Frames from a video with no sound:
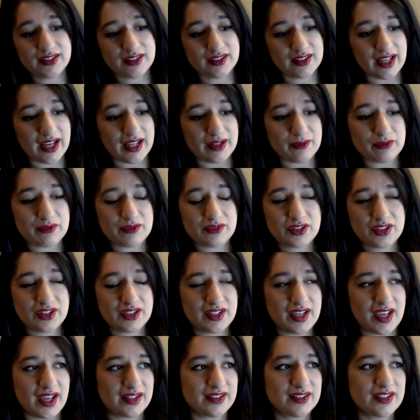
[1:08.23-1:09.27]
that
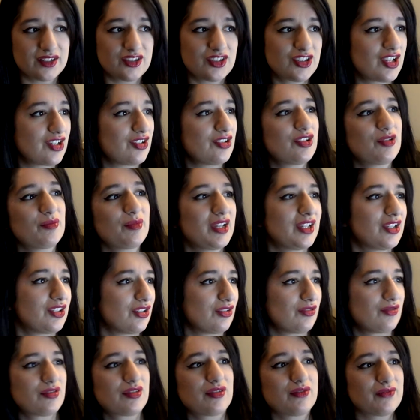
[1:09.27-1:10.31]
can continue to make
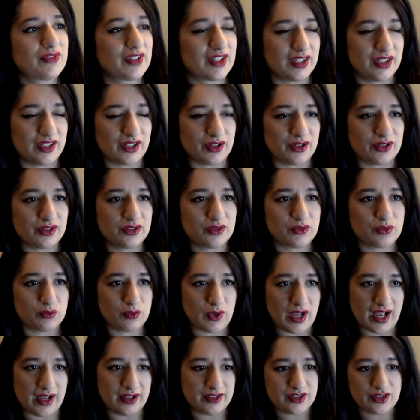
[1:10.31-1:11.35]
YouTube videos
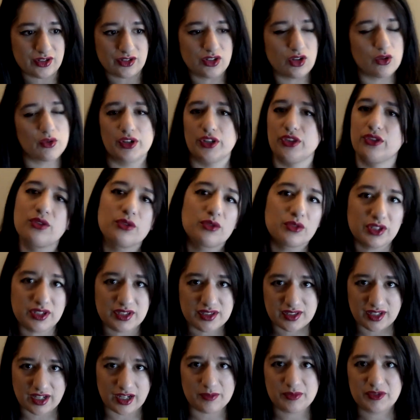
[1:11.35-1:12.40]
as they're going through these
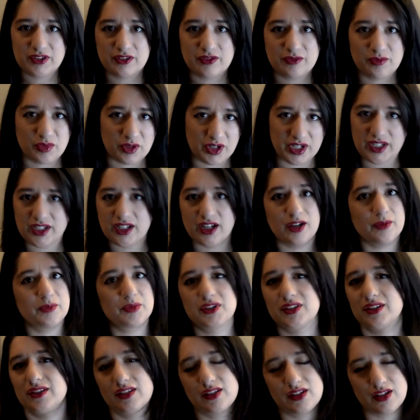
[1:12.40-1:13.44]
types of
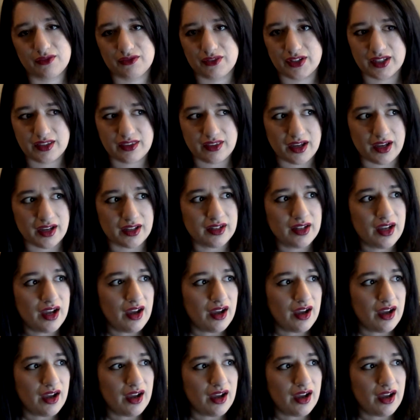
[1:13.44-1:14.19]
breakups and stuff like that.